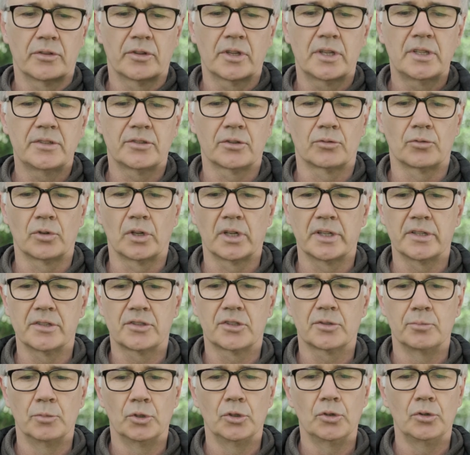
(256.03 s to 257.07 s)
These are really
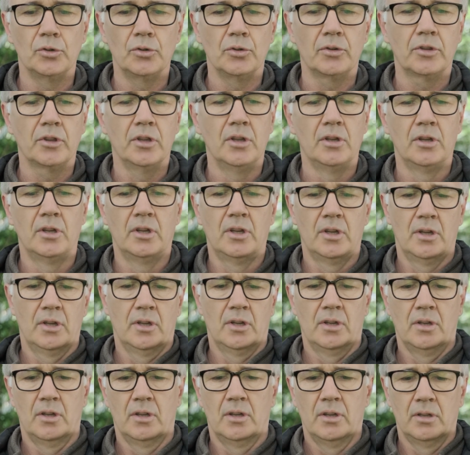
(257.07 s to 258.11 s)
smooth,
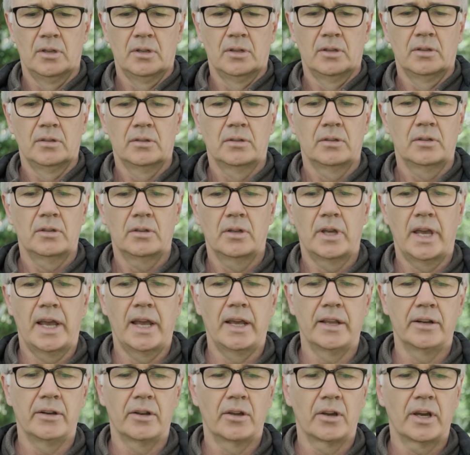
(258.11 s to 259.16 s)

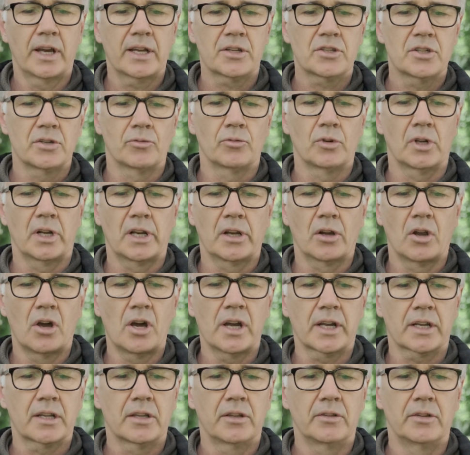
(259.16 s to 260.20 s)
and I actually really
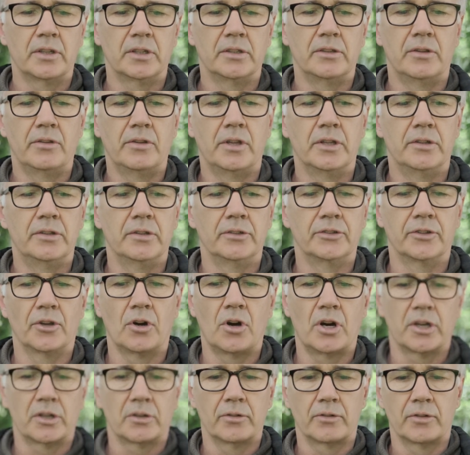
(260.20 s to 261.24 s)
like the
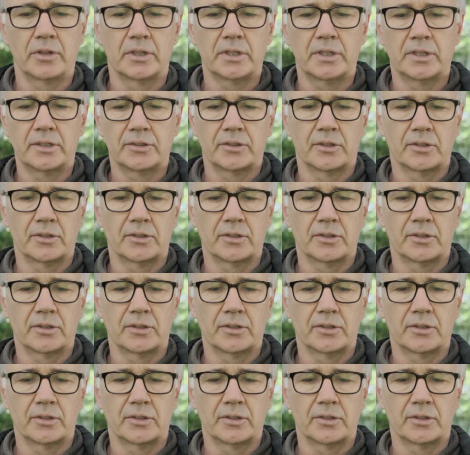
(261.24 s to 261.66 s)
design of these.